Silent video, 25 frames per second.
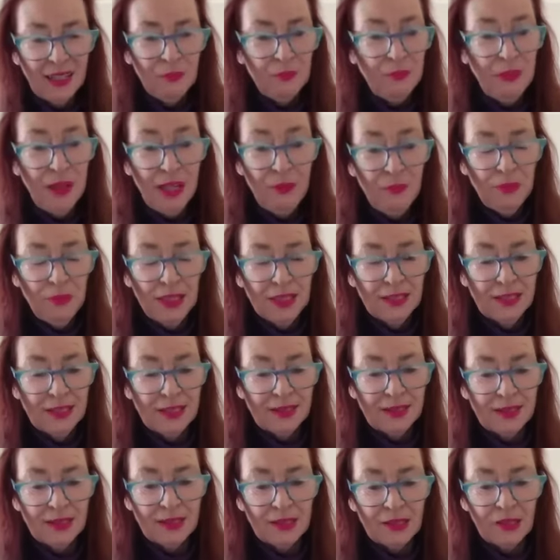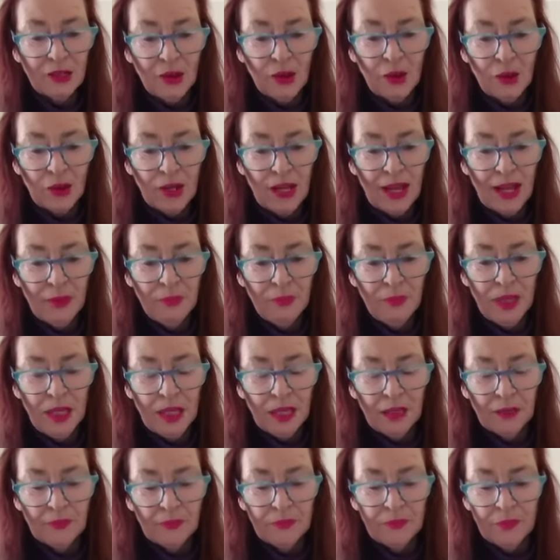Big businesses are not
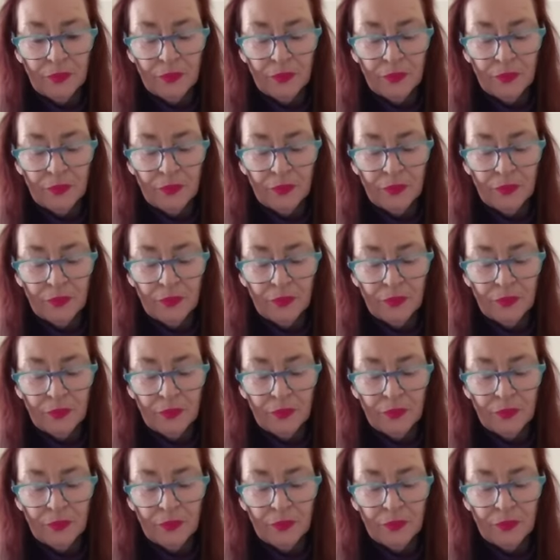happy.